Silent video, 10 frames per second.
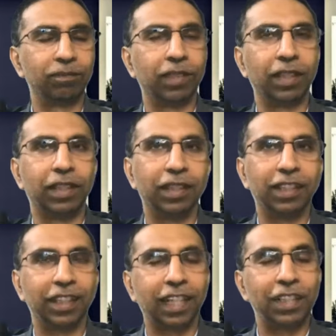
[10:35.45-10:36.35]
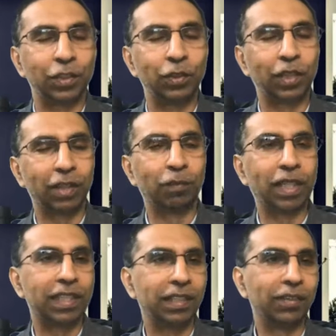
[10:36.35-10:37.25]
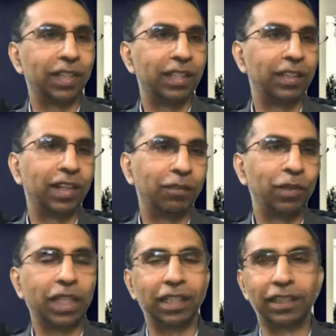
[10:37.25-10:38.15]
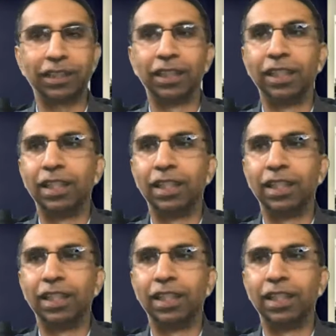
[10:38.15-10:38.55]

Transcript: That's usually perceived. It's not a weakness.